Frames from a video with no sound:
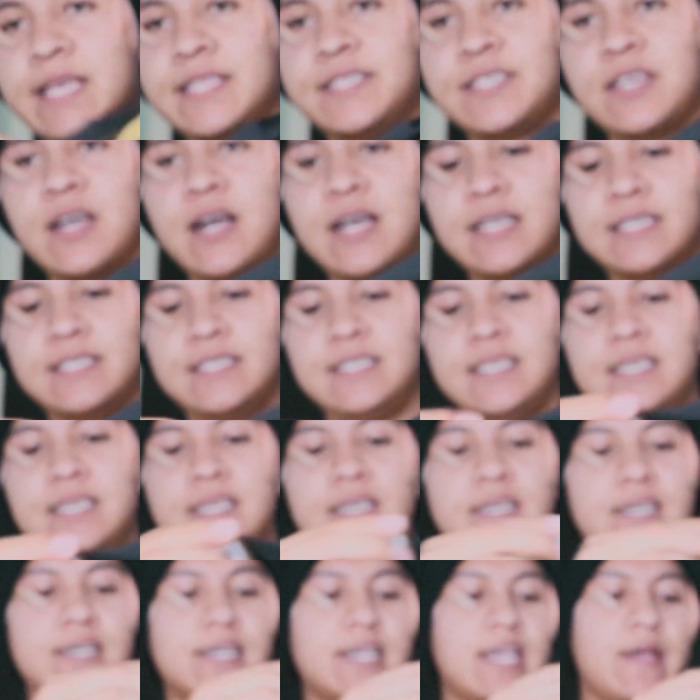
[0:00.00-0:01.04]
It's got the
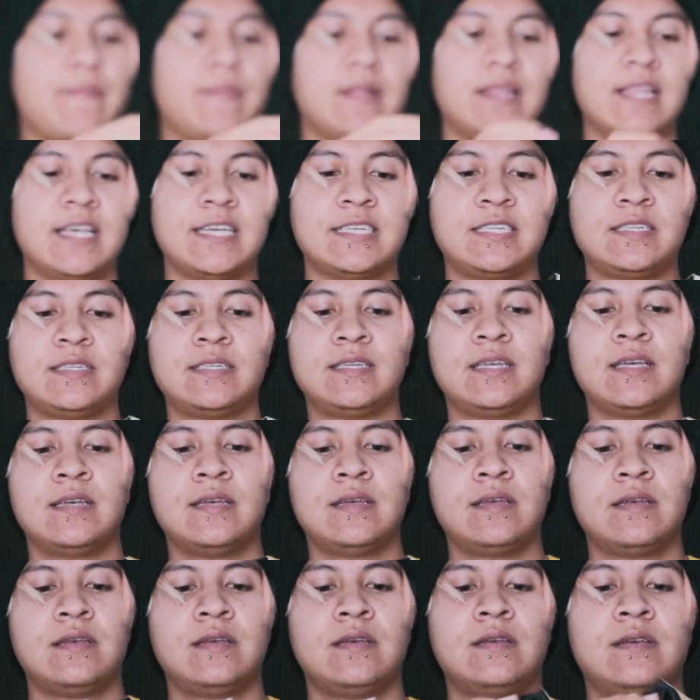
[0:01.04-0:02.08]
MLS
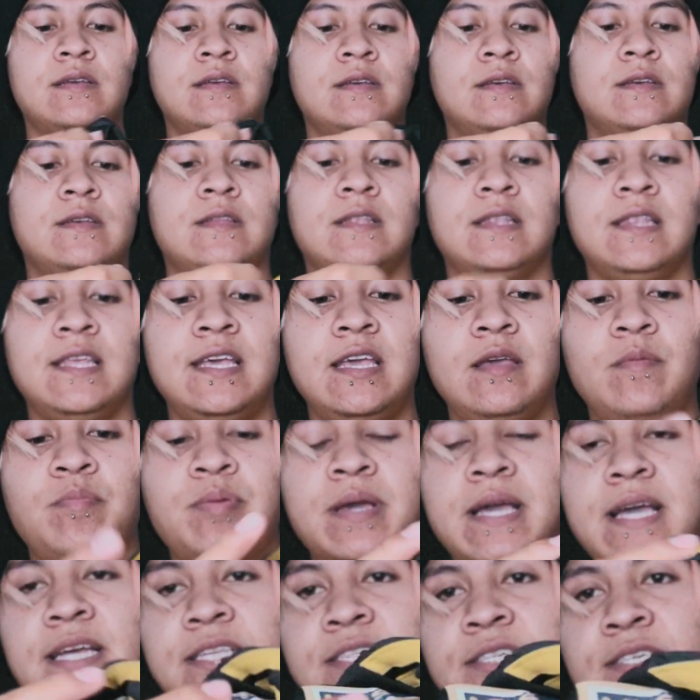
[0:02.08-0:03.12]
League
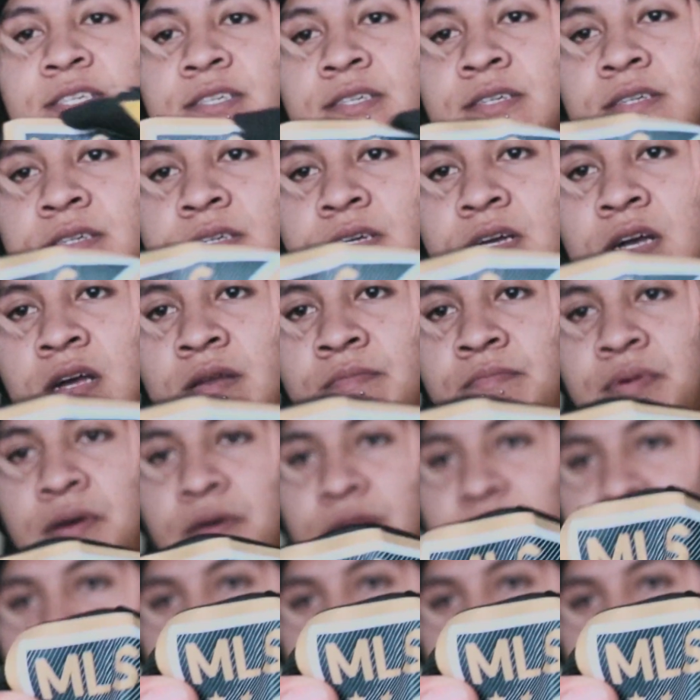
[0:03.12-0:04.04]
patch on both